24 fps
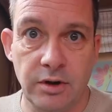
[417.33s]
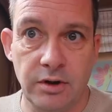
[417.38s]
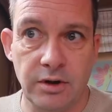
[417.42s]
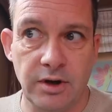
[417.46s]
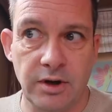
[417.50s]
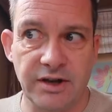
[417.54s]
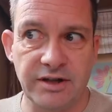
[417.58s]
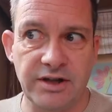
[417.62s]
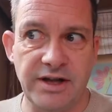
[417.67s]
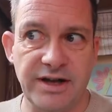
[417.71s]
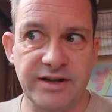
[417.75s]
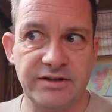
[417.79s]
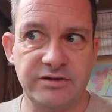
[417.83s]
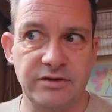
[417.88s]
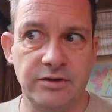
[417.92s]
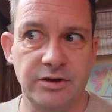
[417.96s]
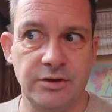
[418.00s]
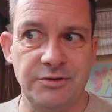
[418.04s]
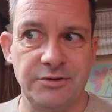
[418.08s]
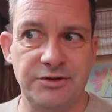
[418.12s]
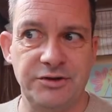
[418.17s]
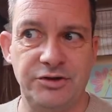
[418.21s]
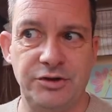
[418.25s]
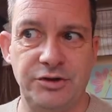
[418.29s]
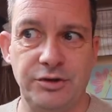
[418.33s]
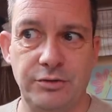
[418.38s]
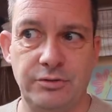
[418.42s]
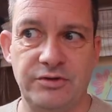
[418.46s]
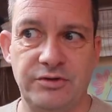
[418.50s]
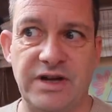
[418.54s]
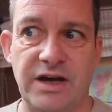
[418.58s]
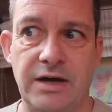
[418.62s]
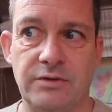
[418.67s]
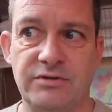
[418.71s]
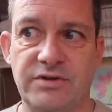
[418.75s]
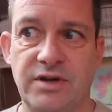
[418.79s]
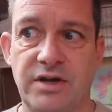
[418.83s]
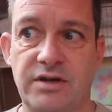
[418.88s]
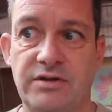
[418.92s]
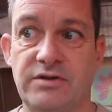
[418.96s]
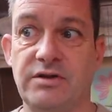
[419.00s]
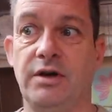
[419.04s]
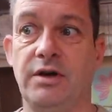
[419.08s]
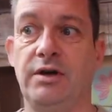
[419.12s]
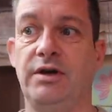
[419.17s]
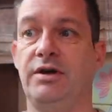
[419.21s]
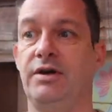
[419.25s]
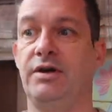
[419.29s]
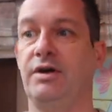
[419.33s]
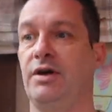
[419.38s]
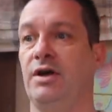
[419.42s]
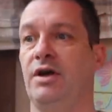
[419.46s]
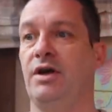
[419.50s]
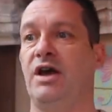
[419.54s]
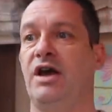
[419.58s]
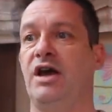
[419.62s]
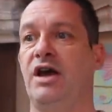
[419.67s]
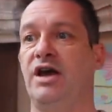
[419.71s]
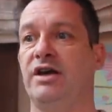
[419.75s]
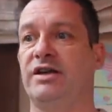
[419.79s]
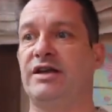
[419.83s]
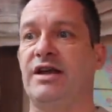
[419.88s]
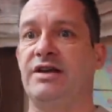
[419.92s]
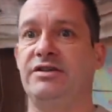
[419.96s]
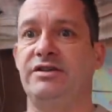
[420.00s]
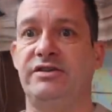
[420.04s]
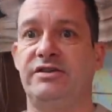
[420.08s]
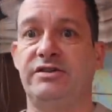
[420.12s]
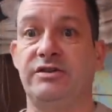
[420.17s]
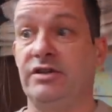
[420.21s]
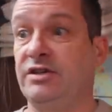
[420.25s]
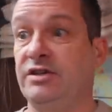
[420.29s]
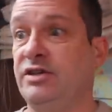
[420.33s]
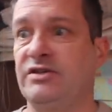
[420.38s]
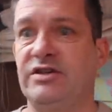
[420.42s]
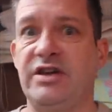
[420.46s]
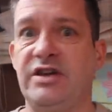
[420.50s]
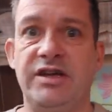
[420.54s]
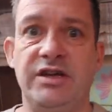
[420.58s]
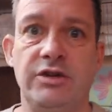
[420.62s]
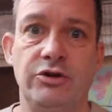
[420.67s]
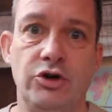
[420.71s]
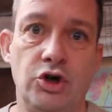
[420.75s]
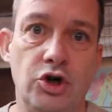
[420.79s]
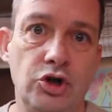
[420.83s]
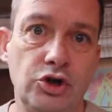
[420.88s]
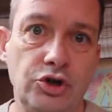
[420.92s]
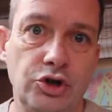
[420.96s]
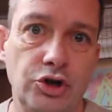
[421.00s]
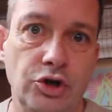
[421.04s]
I'd like to know what the shootout is. Uh, can you do you take your own